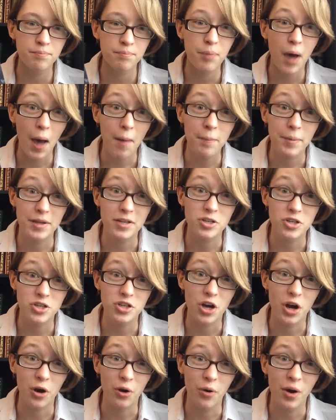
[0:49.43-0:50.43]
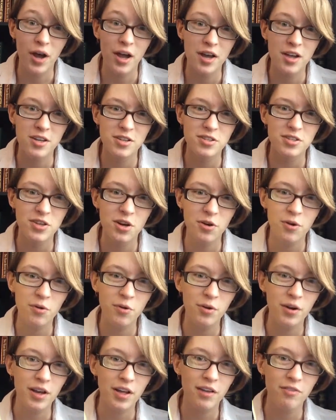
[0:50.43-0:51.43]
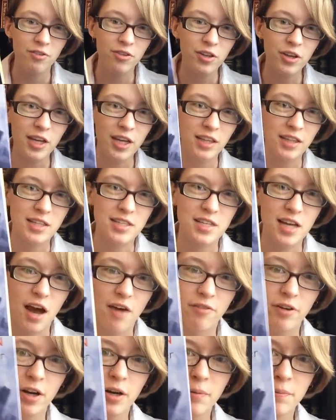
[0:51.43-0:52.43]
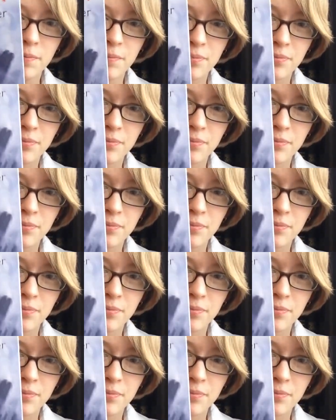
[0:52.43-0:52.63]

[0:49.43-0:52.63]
puppet show. So if you're looking at this cover,